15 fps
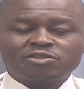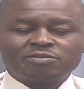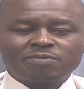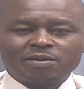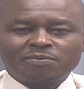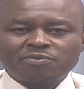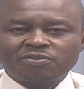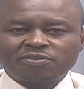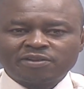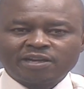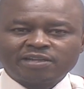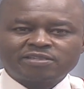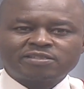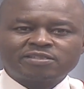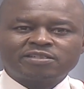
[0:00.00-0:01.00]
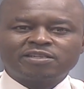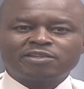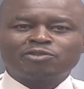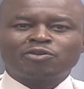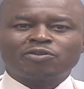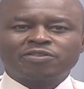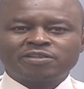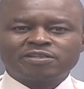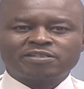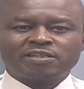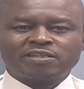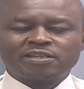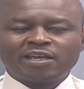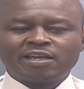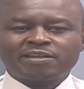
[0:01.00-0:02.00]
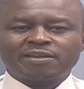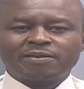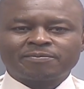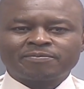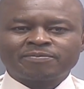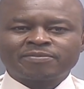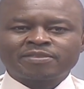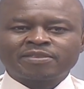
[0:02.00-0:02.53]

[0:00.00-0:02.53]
Shabaab threat in northeastern Kenya.